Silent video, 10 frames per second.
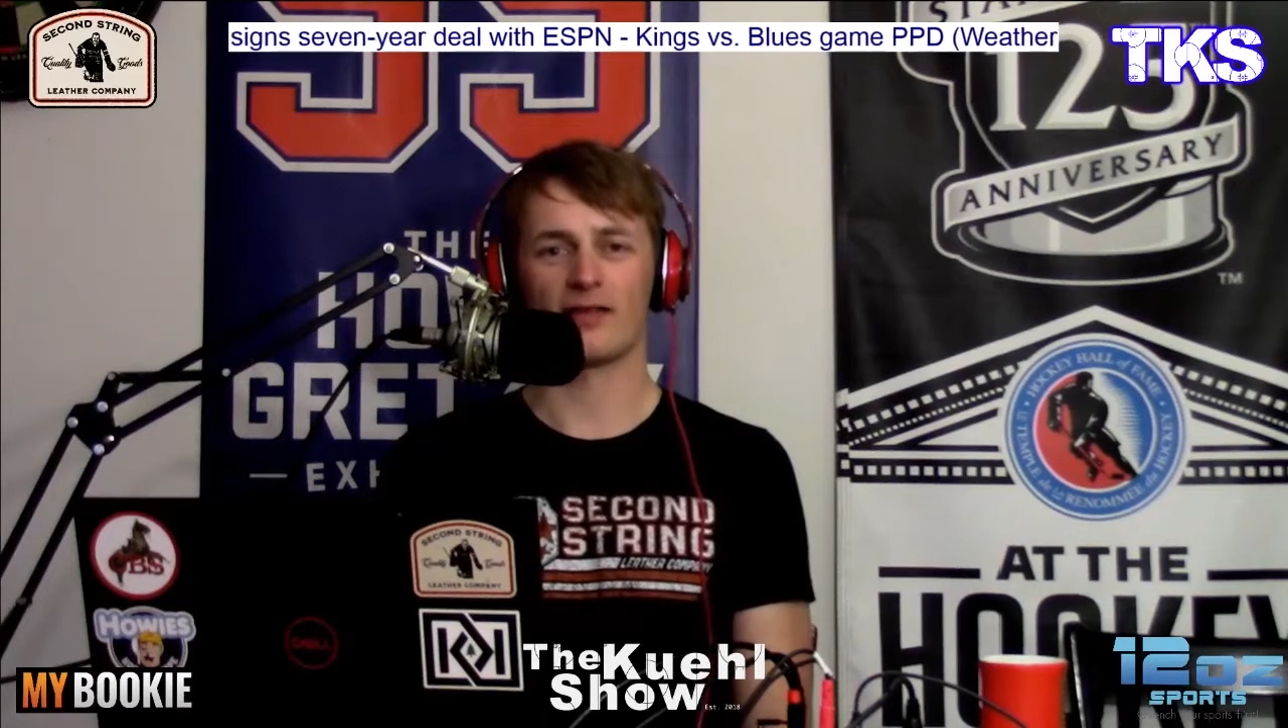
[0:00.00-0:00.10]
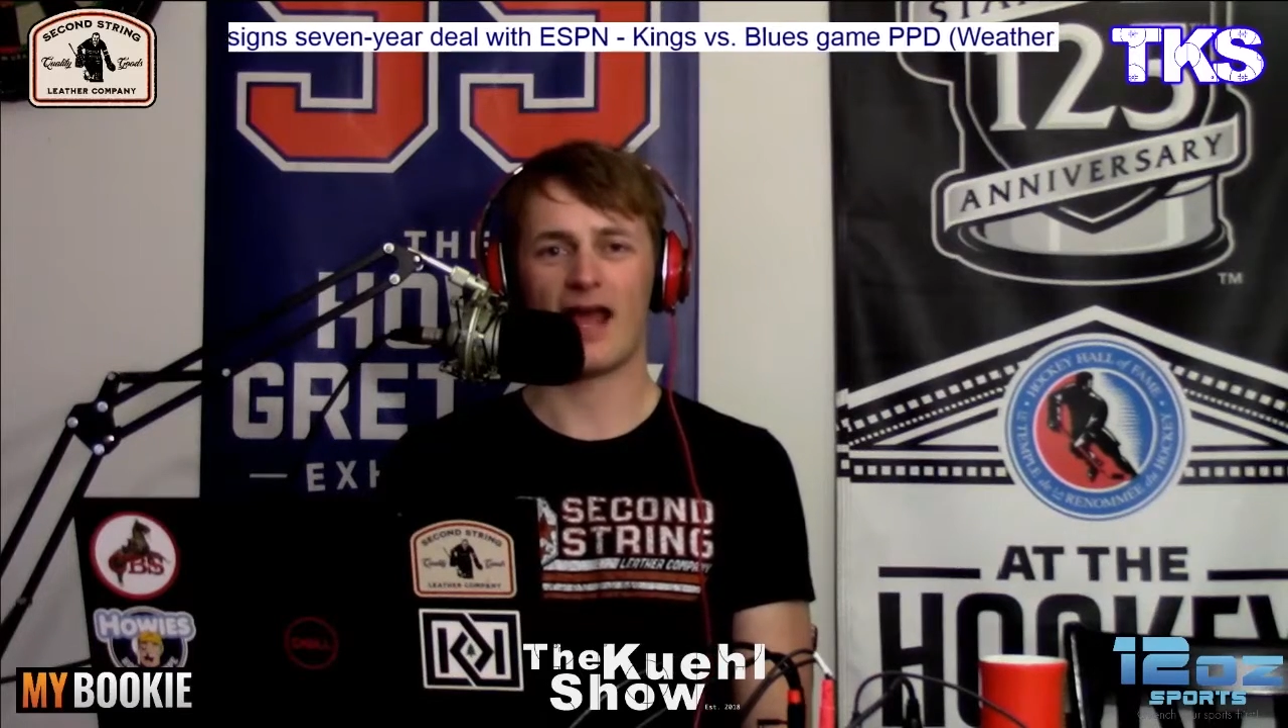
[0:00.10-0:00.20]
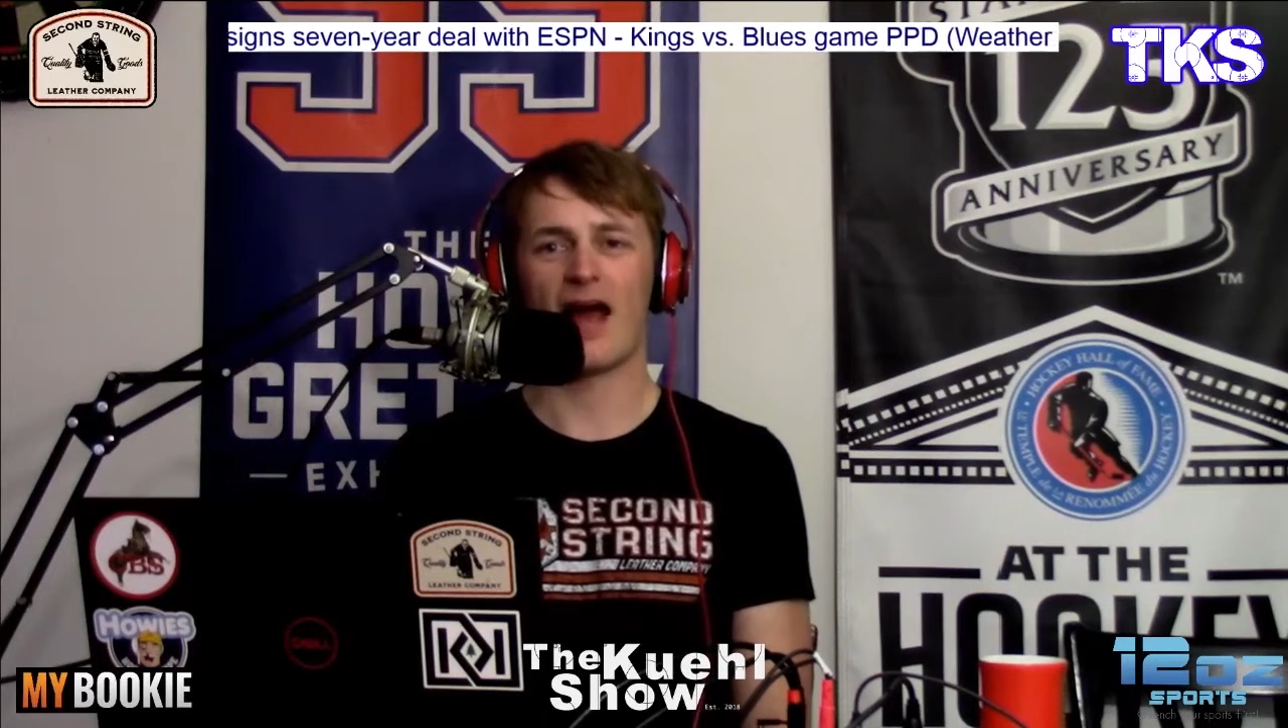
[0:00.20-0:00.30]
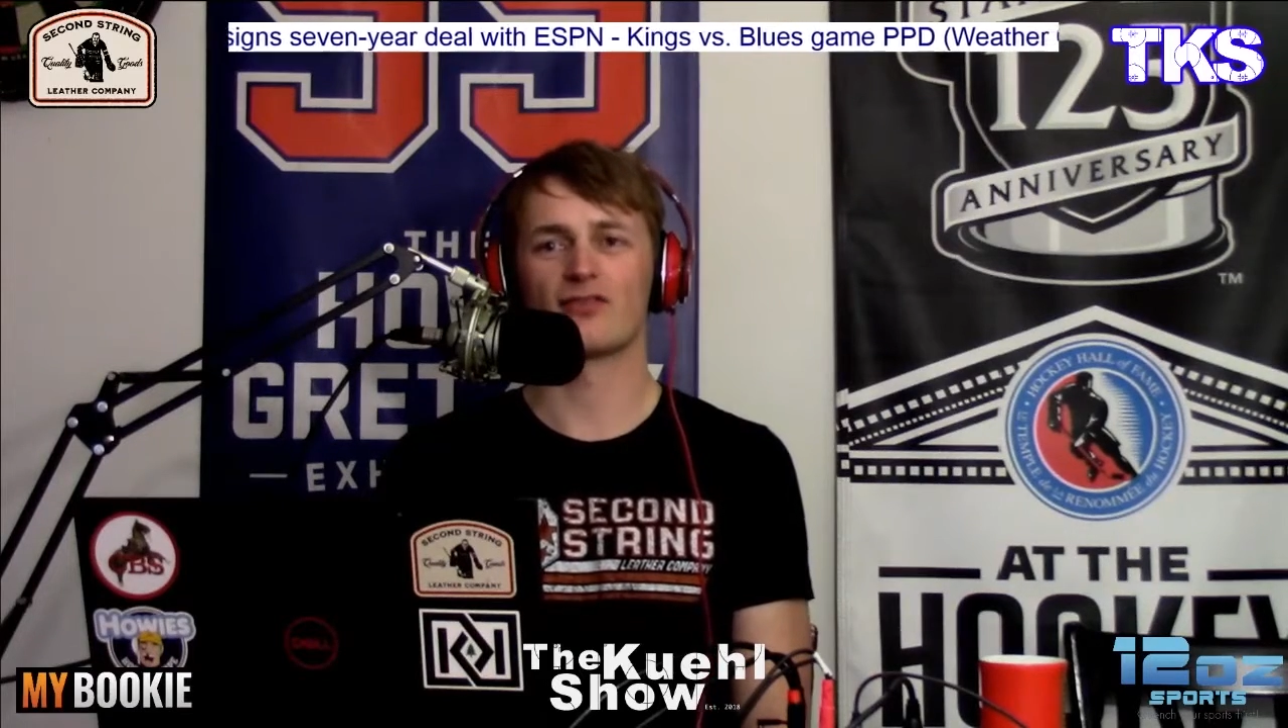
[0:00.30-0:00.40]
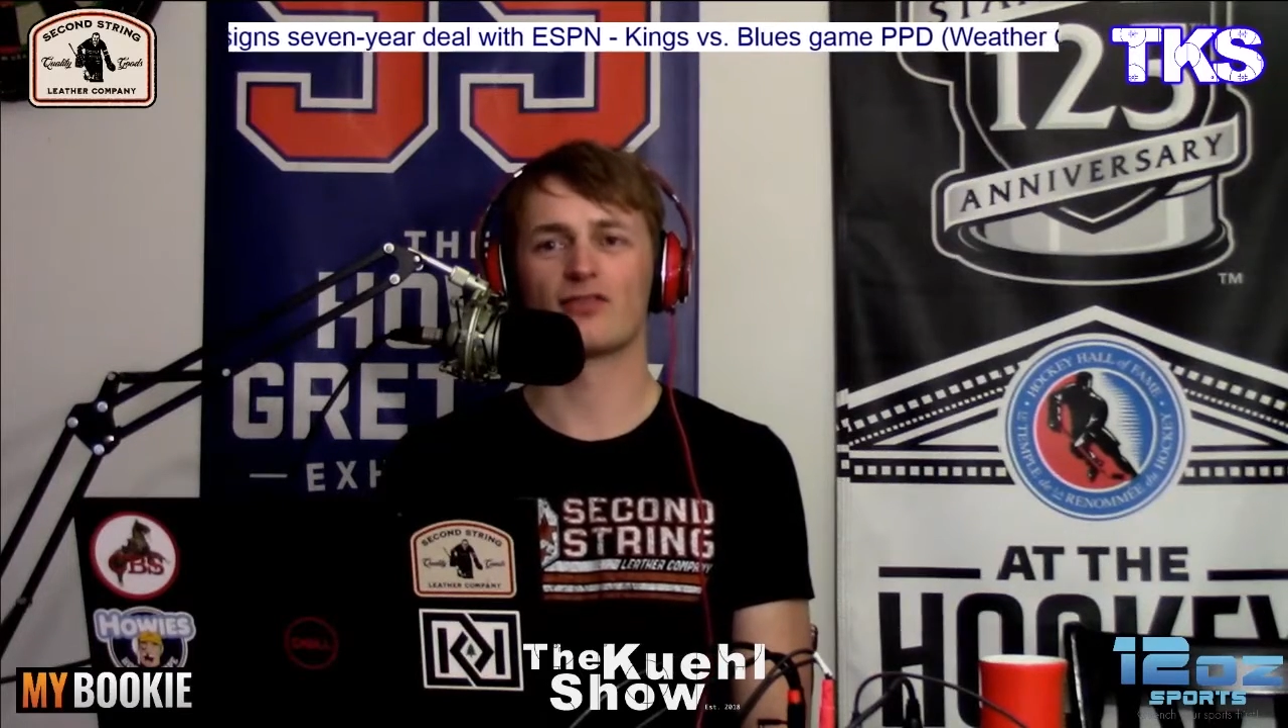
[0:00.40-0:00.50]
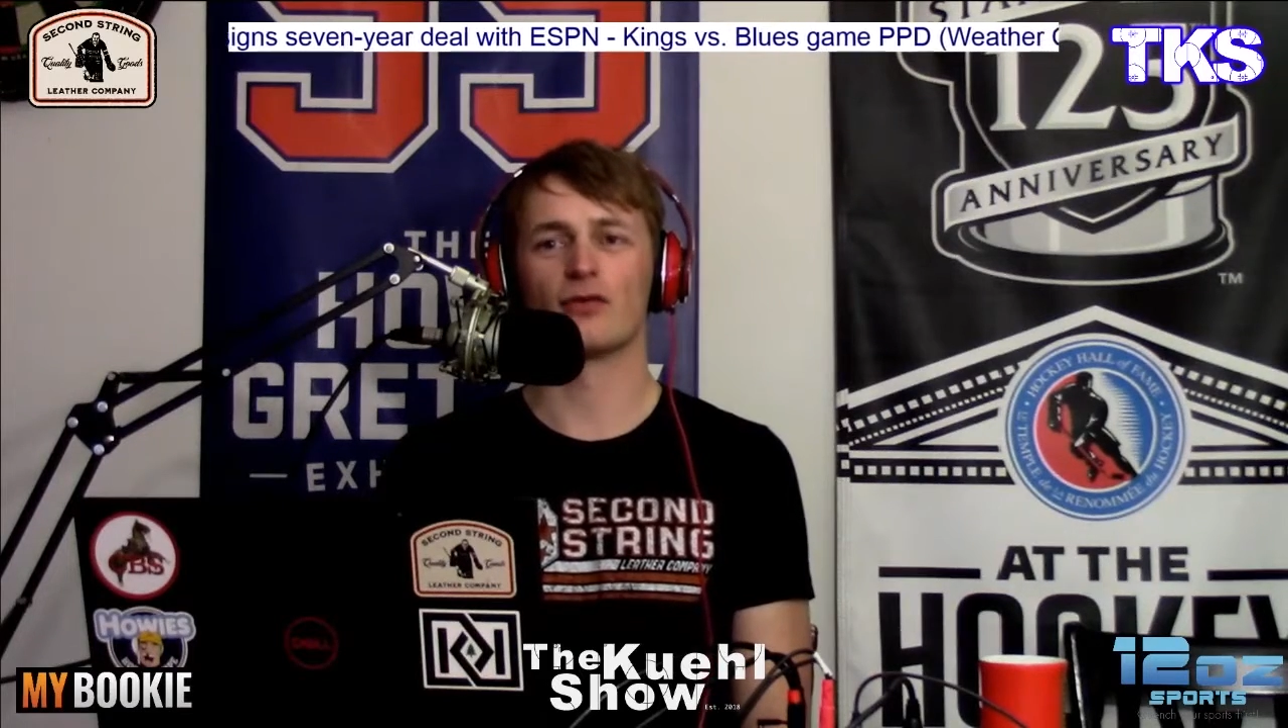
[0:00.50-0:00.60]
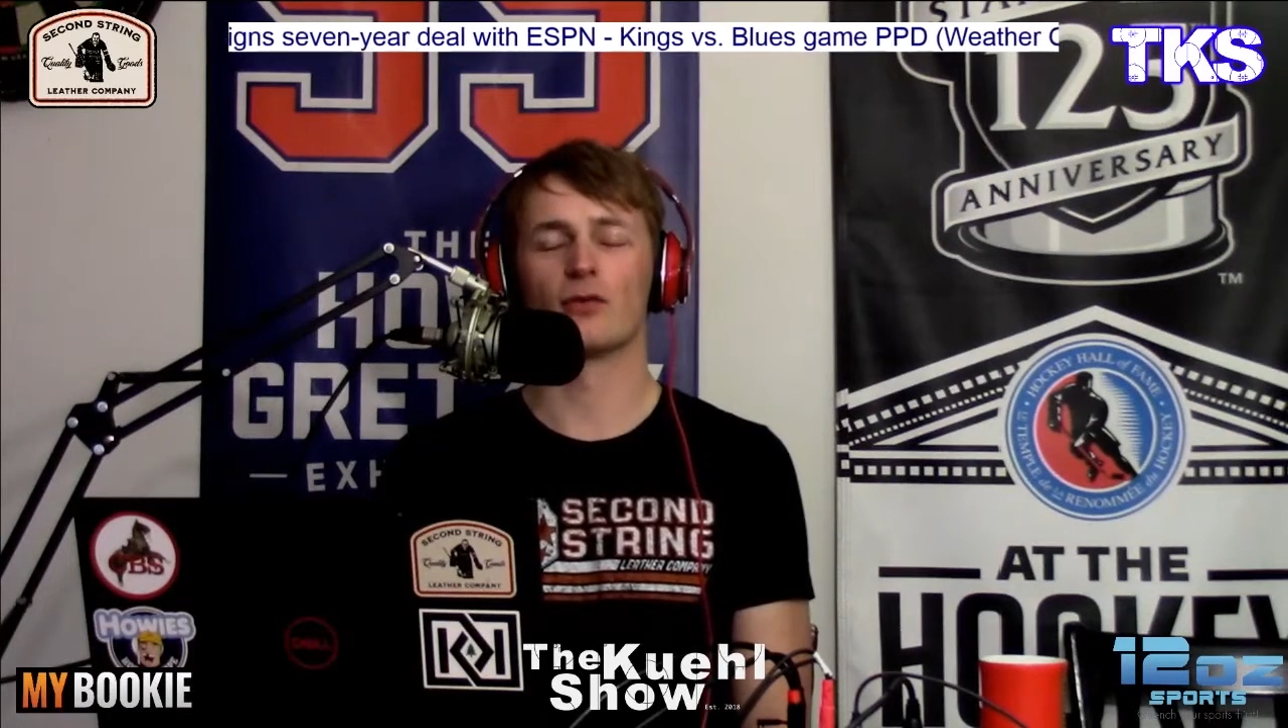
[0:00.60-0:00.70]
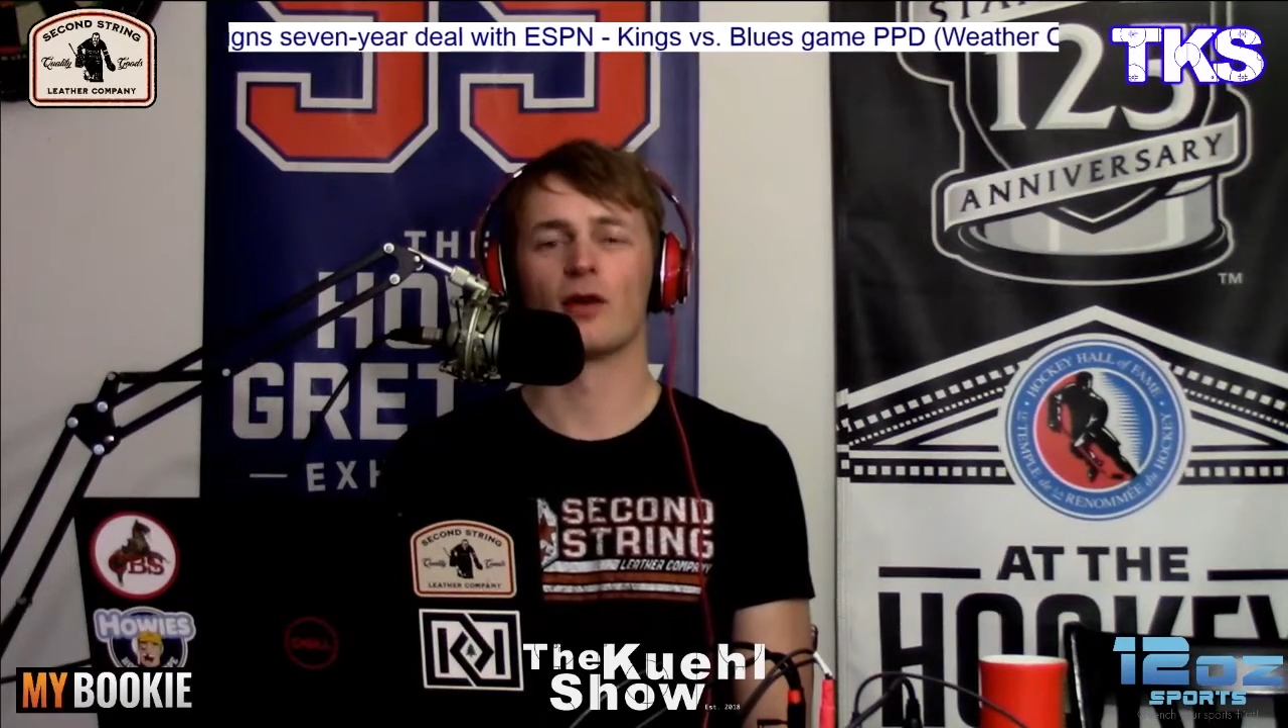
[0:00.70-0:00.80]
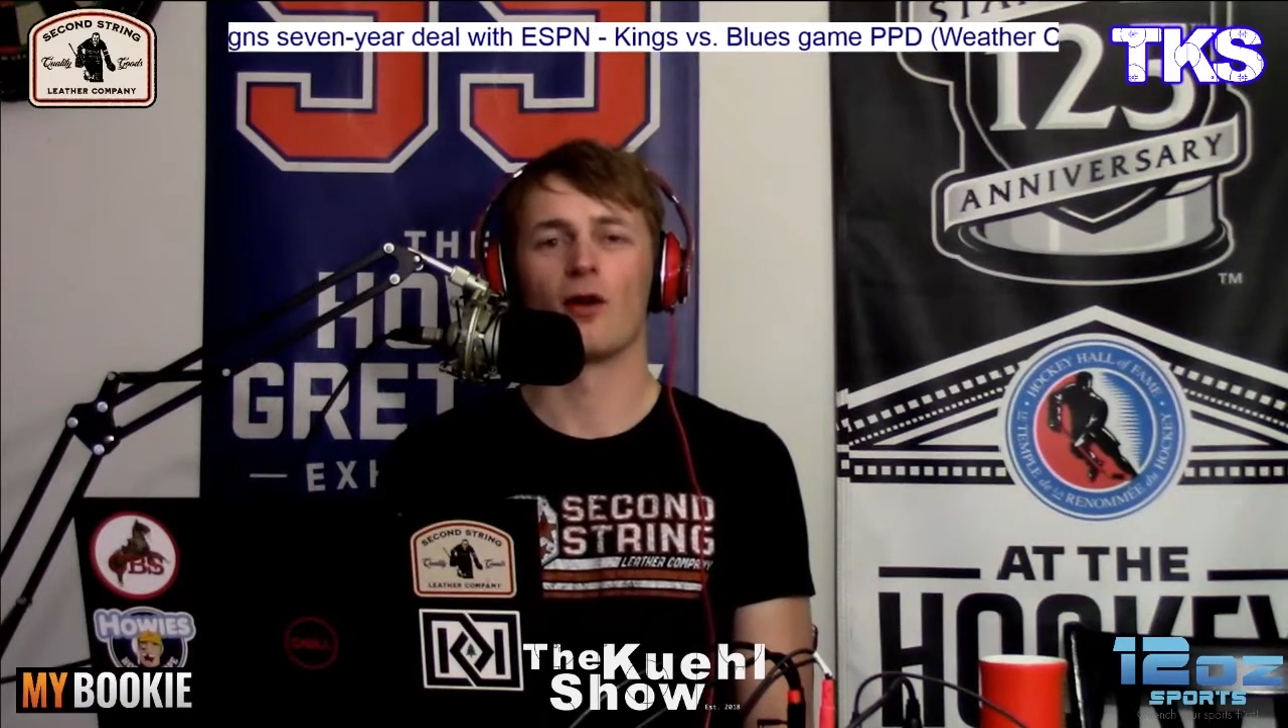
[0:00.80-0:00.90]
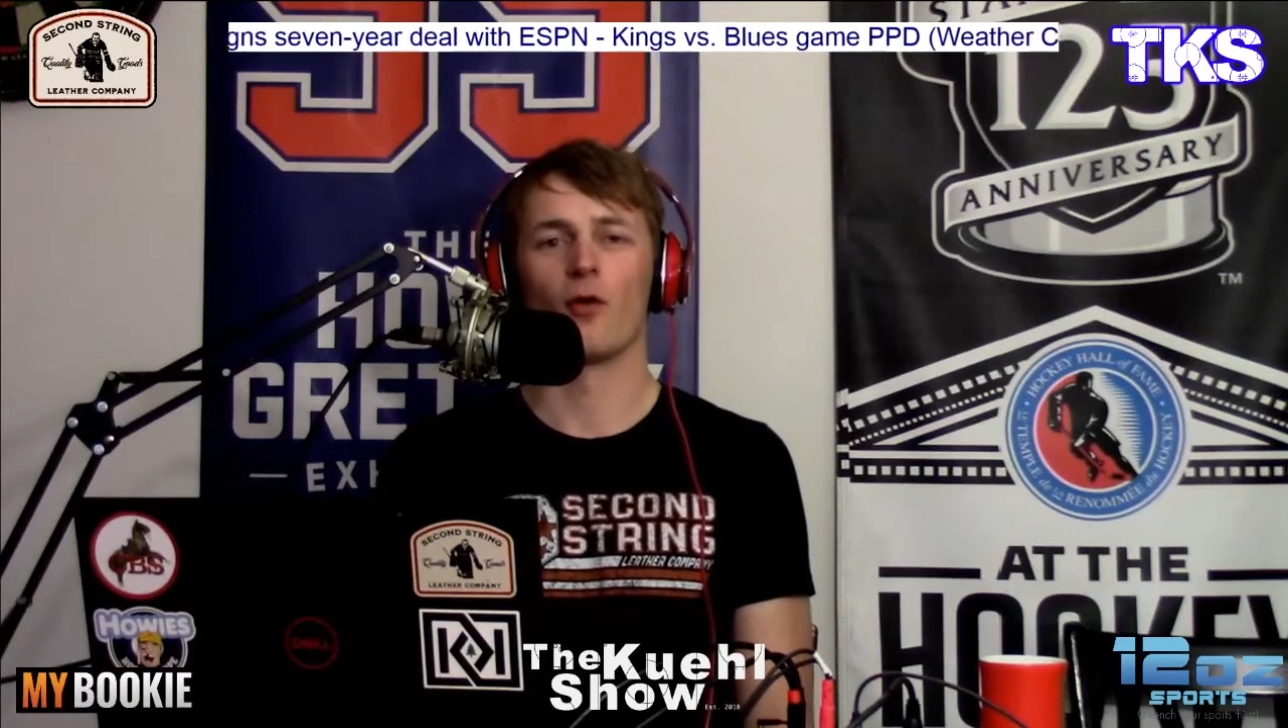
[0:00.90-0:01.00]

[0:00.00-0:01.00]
They have to